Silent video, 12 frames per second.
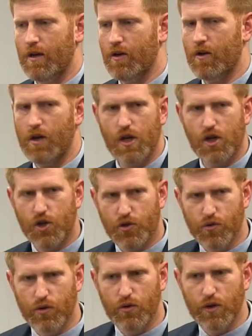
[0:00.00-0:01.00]
He
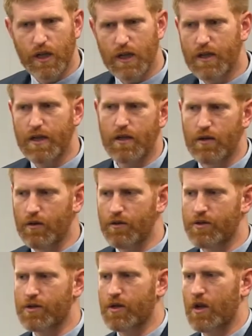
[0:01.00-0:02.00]
shrewdly
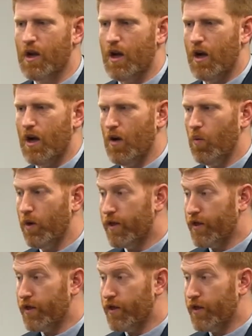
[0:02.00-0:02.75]
deals with the